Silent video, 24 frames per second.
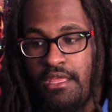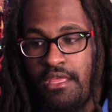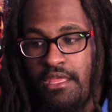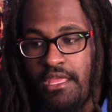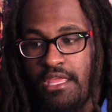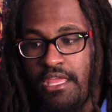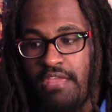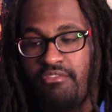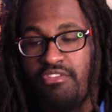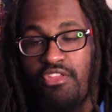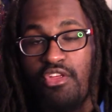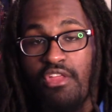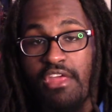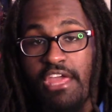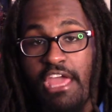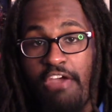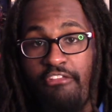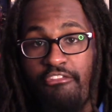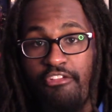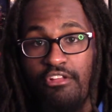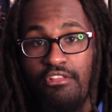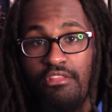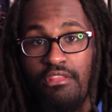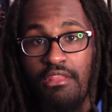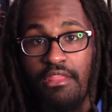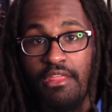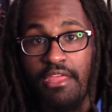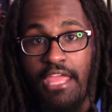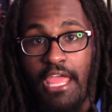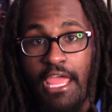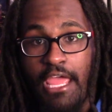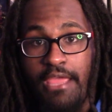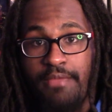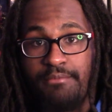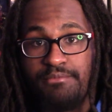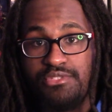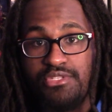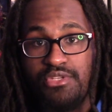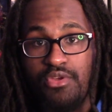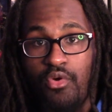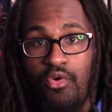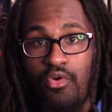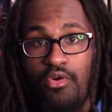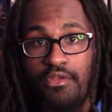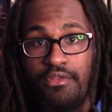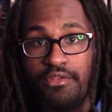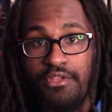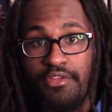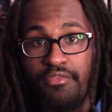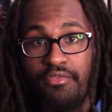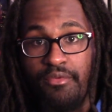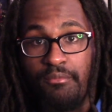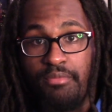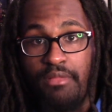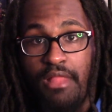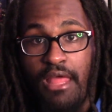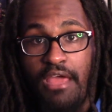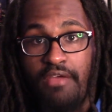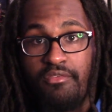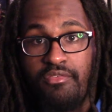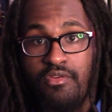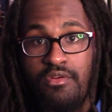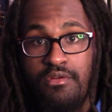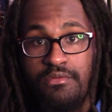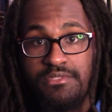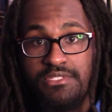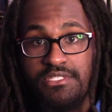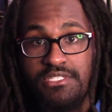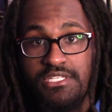even though they have their games on different platforms